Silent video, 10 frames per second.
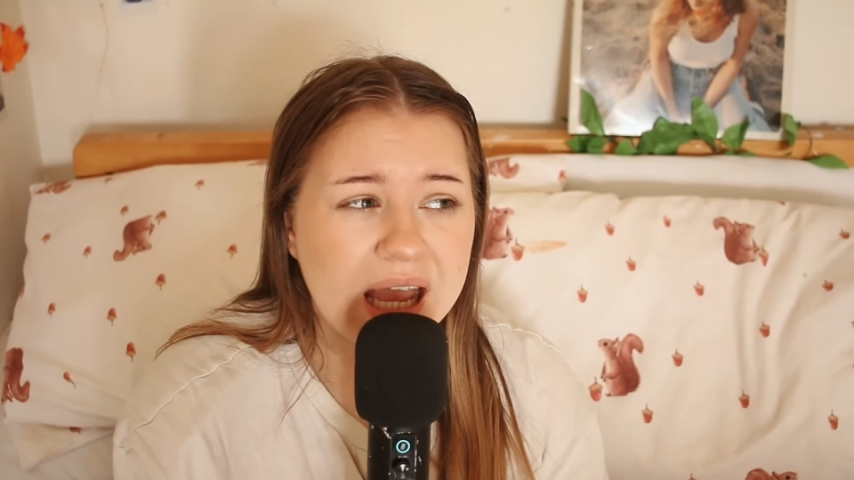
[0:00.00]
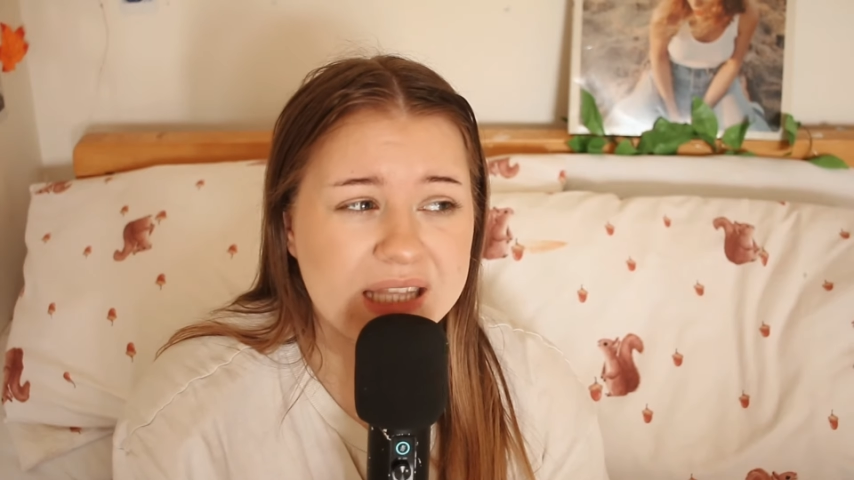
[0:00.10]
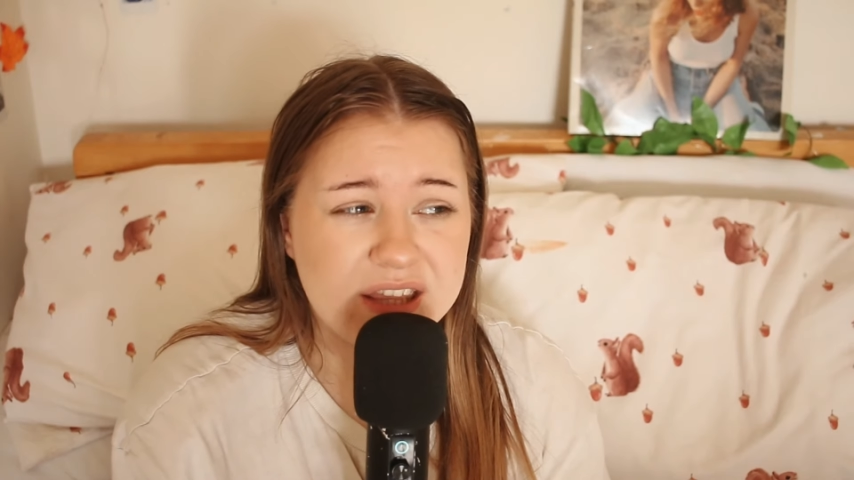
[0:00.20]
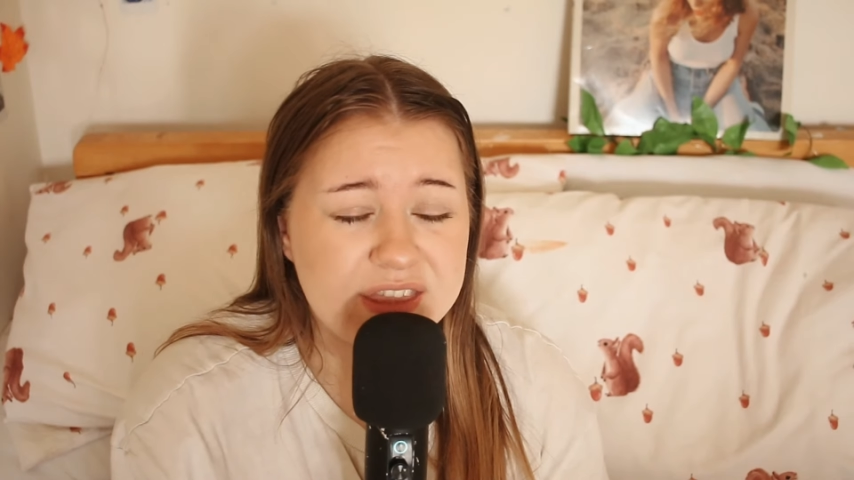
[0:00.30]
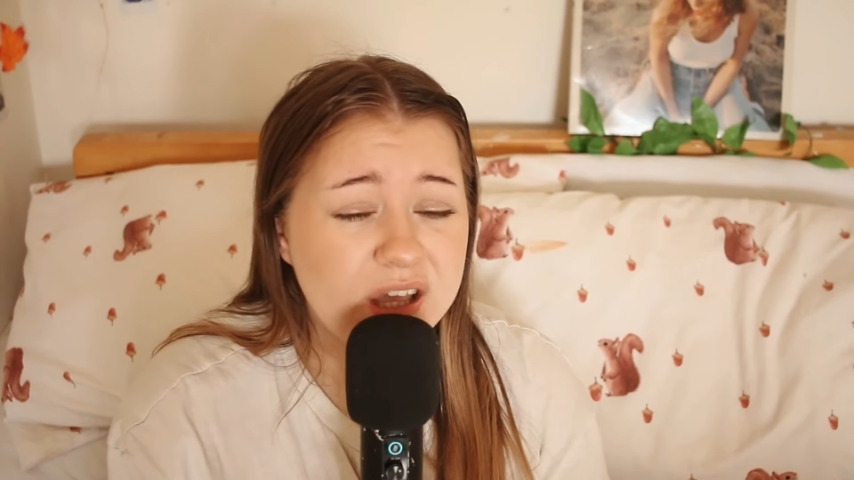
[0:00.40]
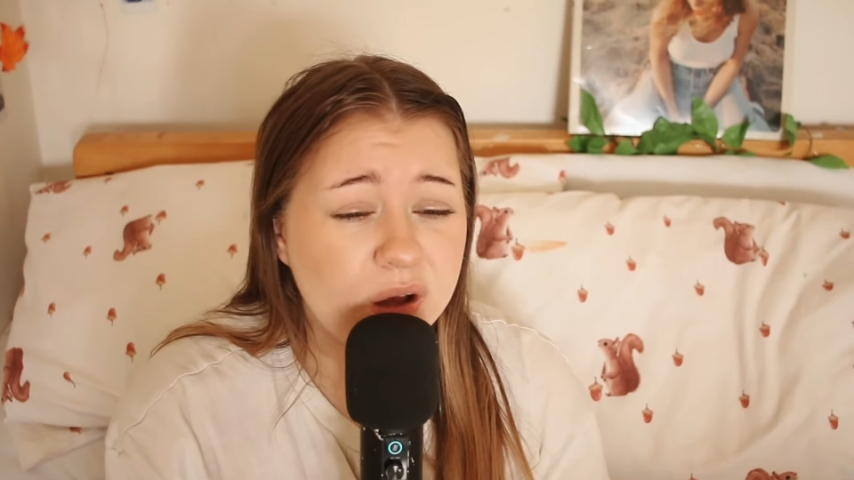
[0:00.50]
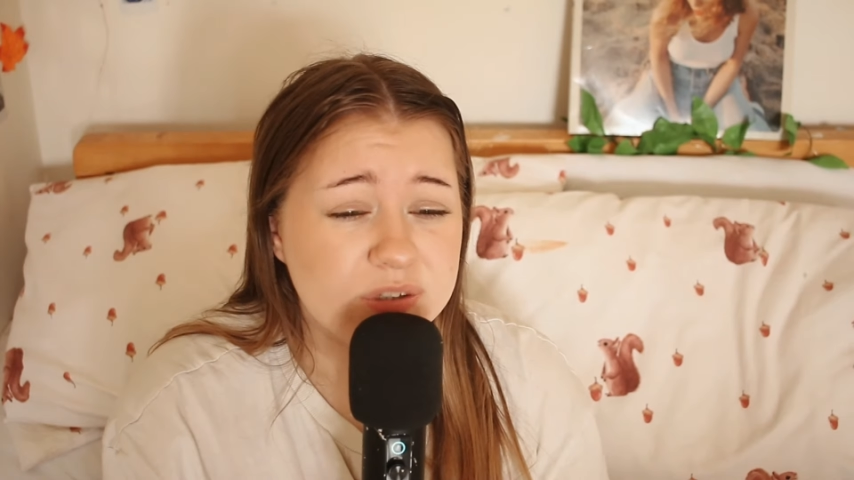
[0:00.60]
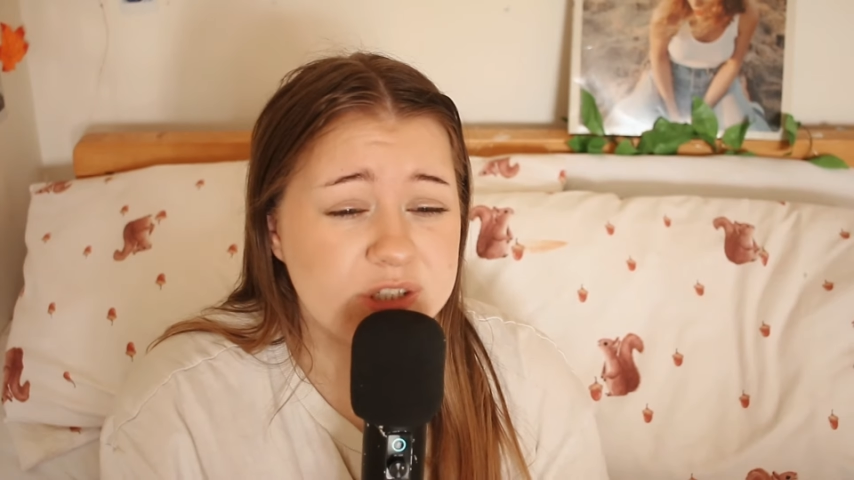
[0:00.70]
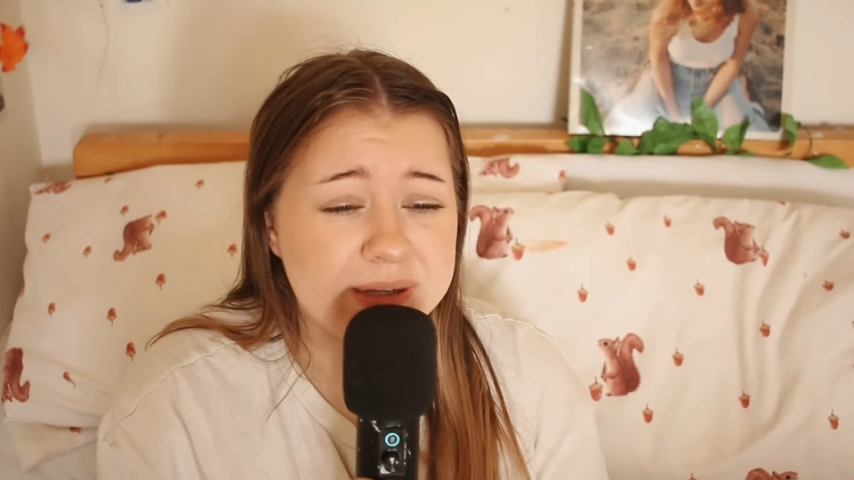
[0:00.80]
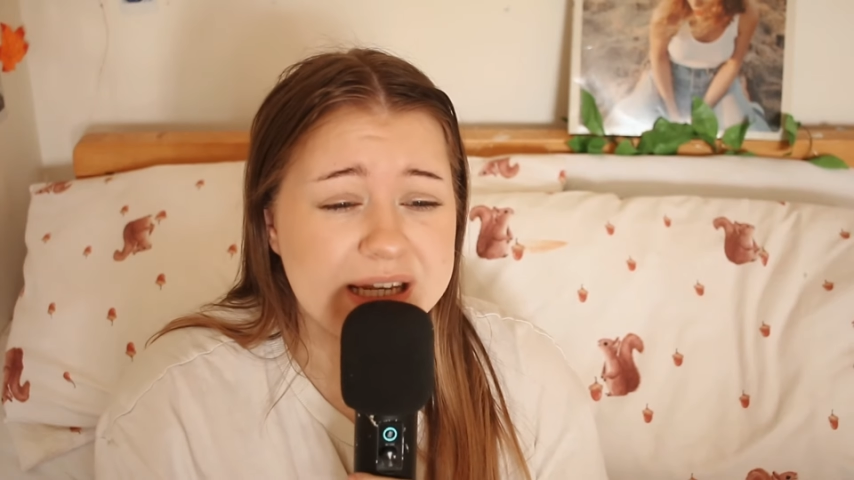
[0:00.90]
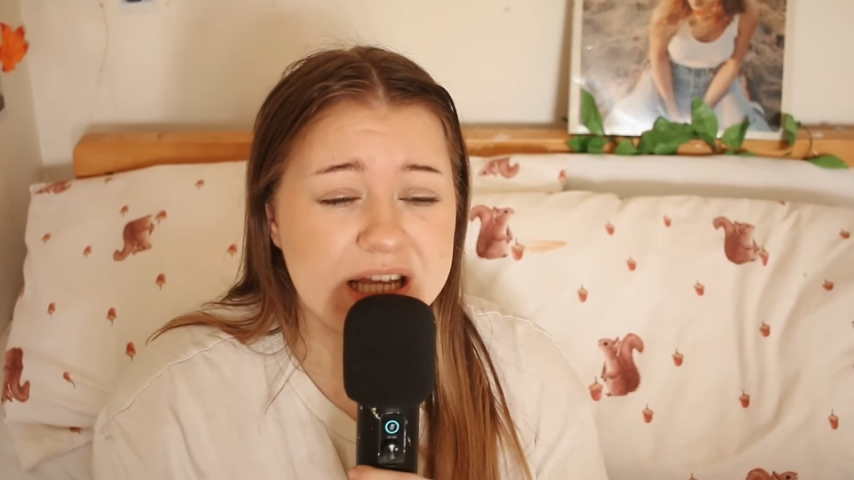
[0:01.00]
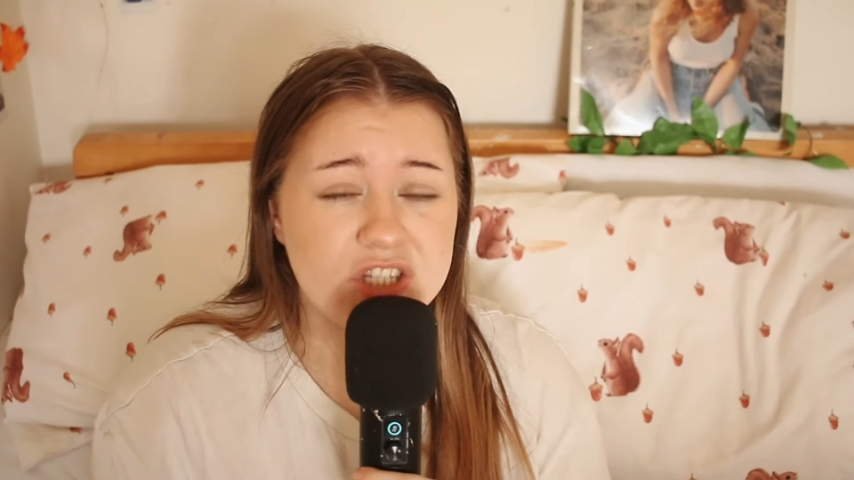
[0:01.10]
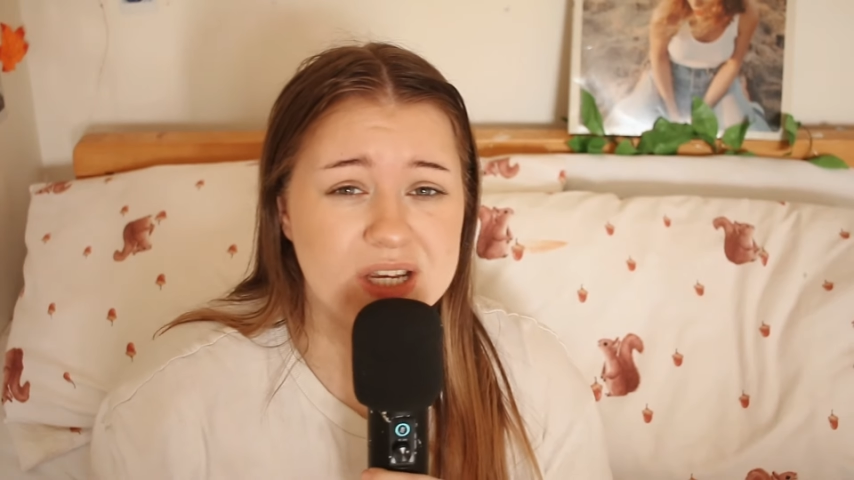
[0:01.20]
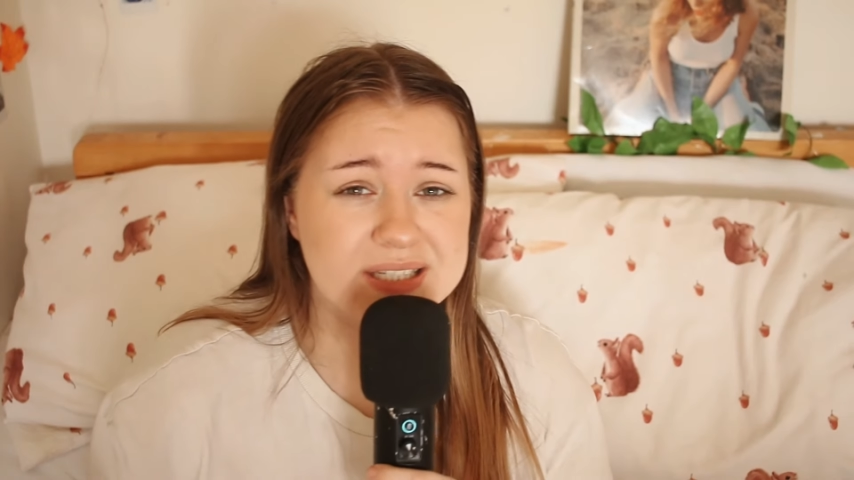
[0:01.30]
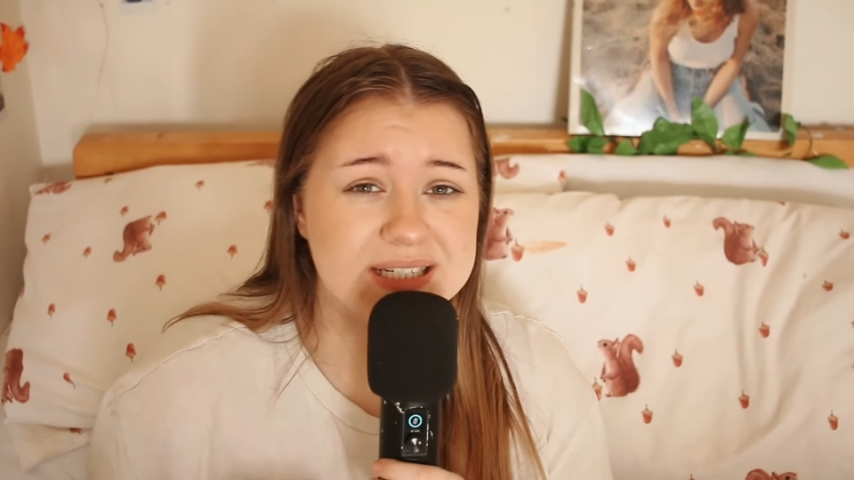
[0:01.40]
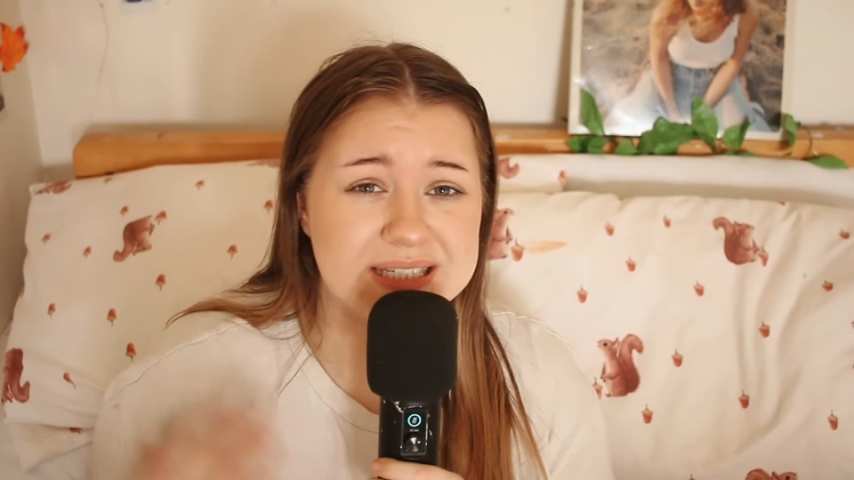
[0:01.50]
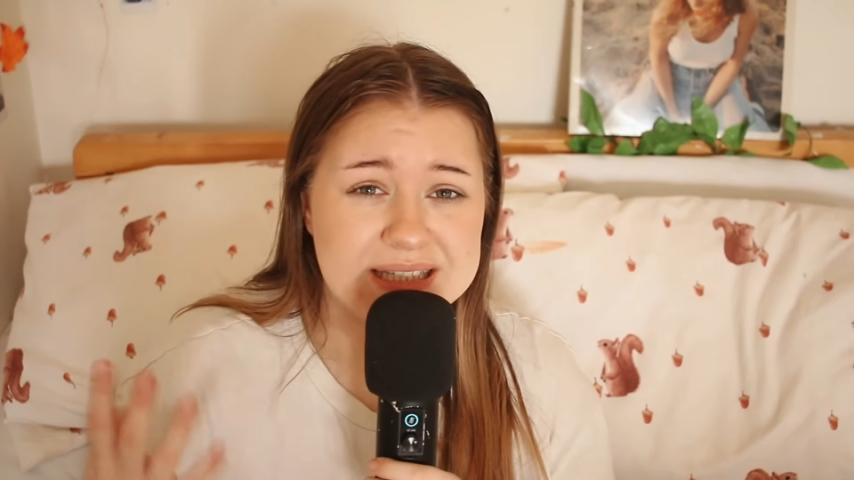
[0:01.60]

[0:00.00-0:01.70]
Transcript: and I think ultimately Jessica's